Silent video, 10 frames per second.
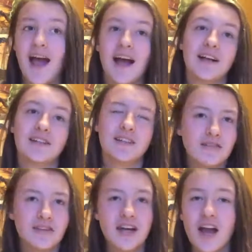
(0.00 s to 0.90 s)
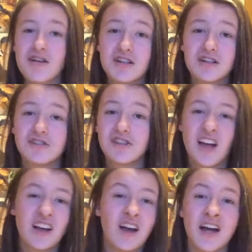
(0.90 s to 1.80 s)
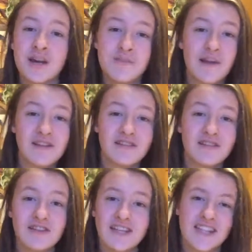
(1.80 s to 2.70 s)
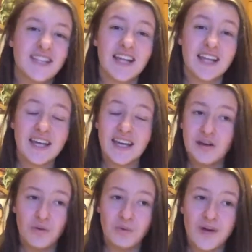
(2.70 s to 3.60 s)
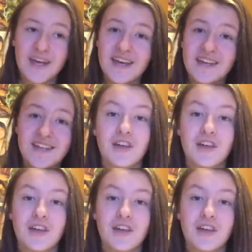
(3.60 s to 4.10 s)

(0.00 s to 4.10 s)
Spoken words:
and the characters are kind of mental and silly and weird,